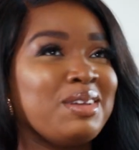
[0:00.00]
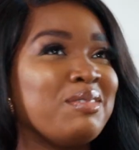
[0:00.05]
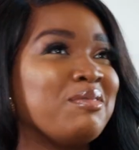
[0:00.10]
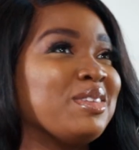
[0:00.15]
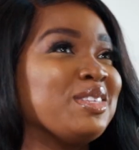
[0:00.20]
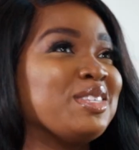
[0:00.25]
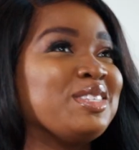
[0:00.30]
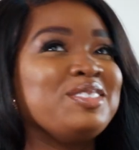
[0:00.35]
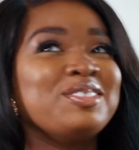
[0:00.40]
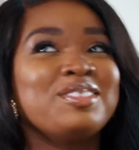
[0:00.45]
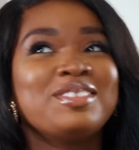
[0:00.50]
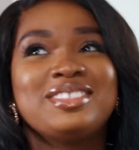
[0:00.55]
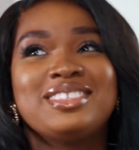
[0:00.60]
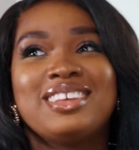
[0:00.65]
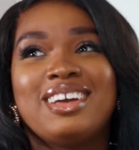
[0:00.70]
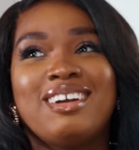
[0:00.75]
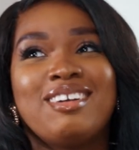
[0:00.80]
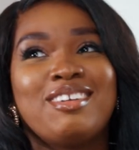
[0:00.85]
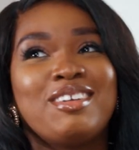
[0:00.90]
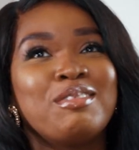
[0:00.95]
someone's
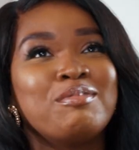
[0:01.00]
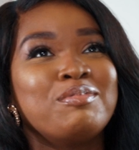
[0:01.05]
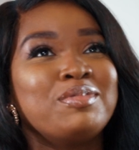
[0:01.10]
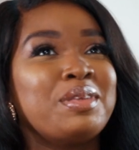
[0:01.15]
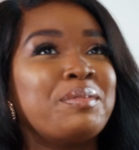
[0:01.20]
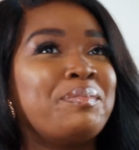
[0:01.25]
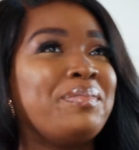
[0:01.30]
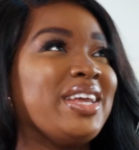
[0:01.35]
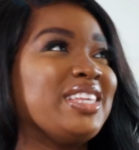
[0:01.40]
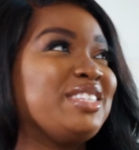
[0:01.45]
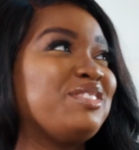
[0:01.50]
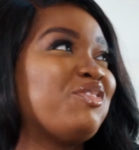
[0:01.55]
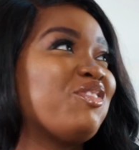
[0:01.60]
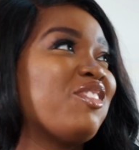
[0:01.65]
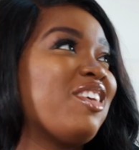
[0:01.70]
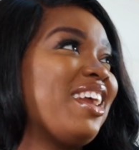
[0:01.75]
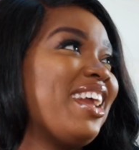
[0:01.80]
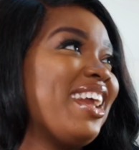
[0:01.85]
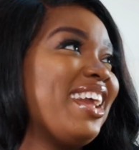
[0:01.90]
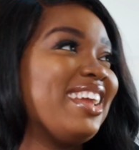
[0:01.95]
daughter, or the best
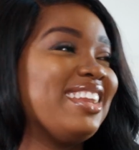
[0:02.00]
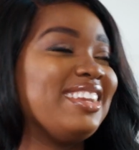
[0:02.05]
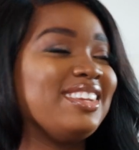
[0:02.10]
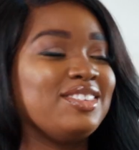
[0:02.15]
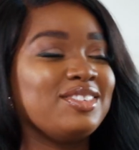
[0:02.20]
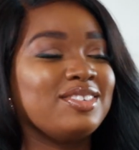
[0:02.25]
friend.